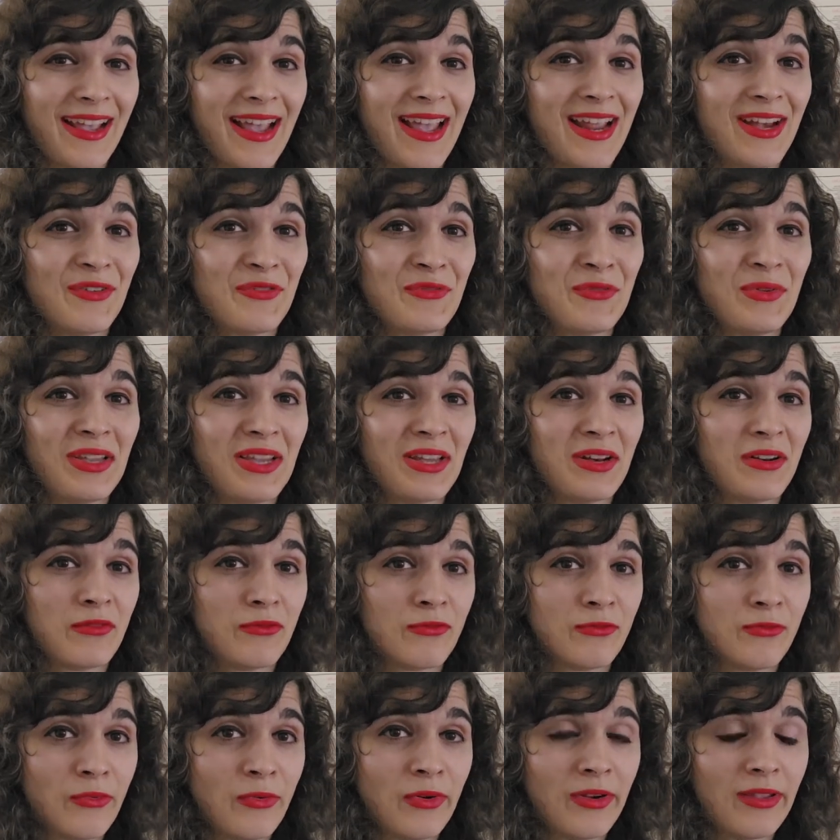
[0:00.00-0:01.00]
And if we can
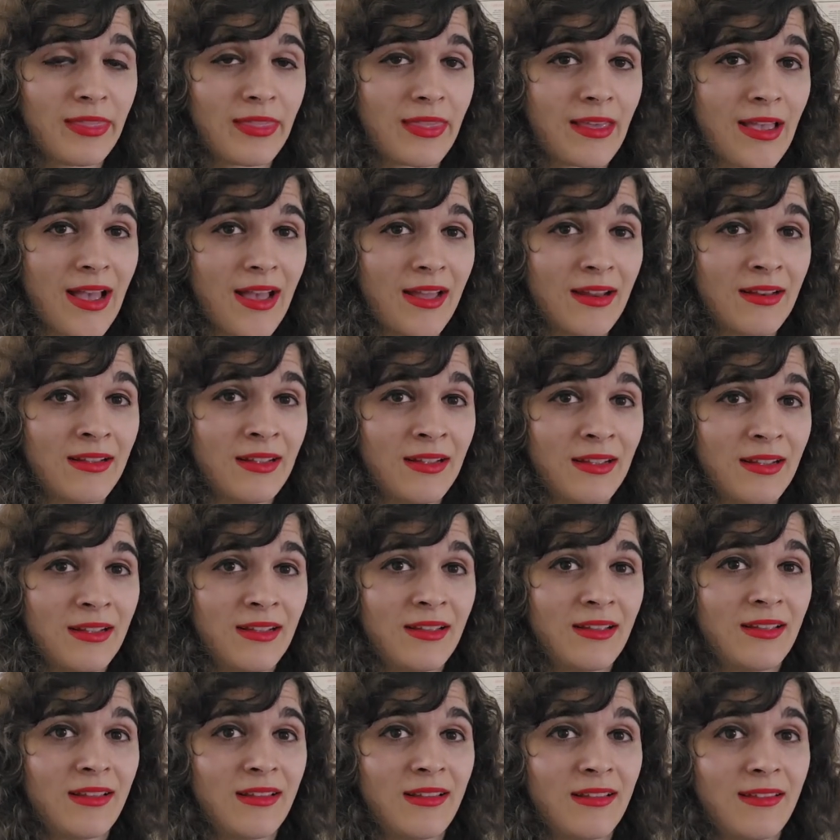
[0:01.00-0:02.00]
avoid that,
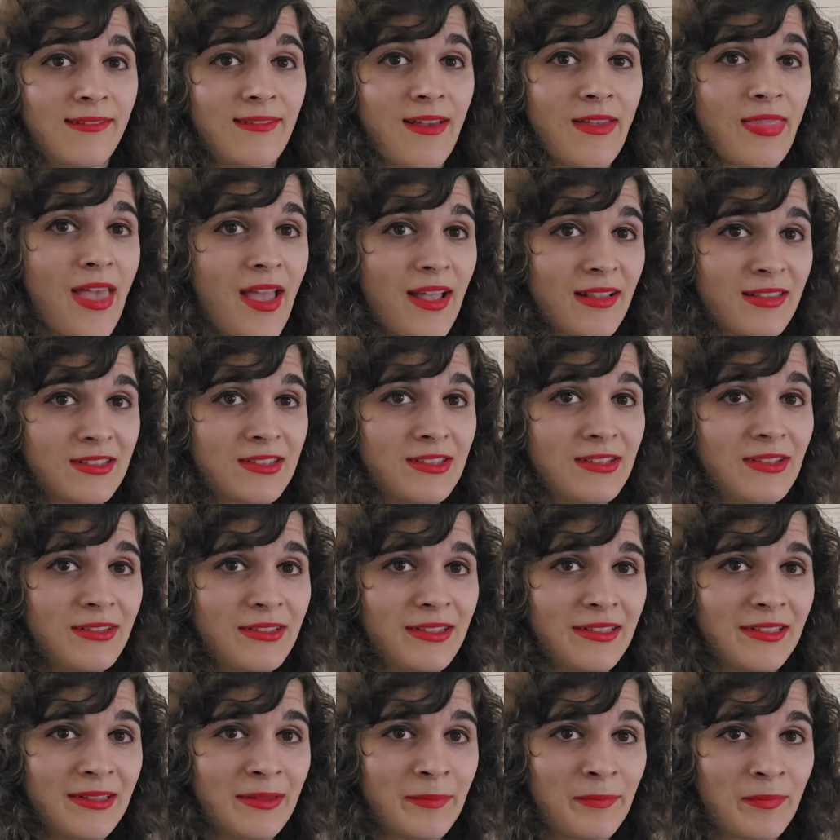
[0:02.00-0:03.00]
then that's
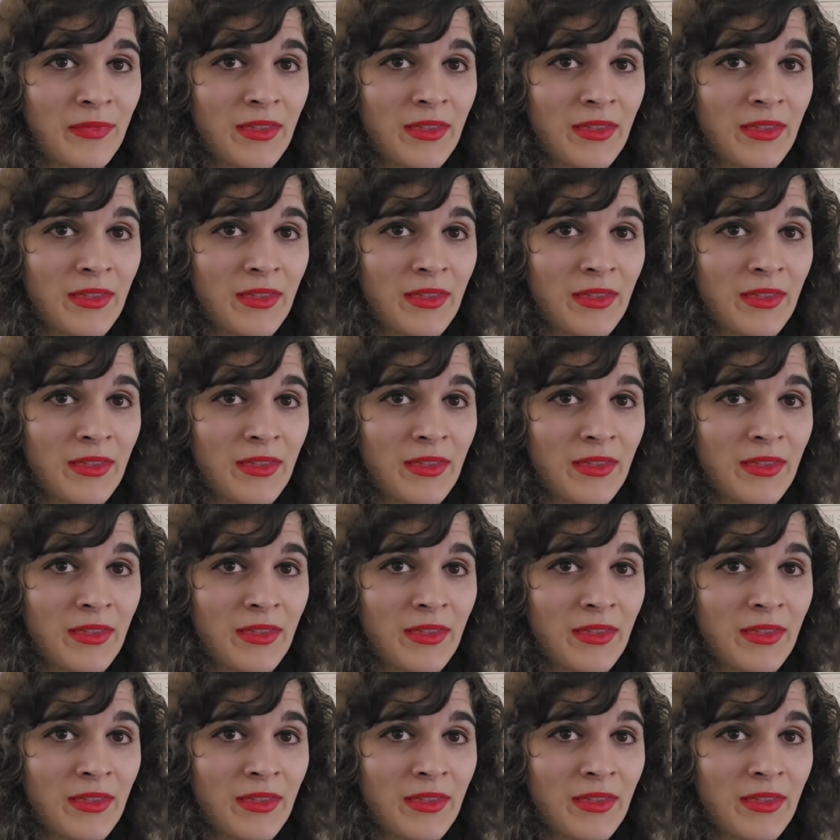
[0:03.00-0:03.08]
good.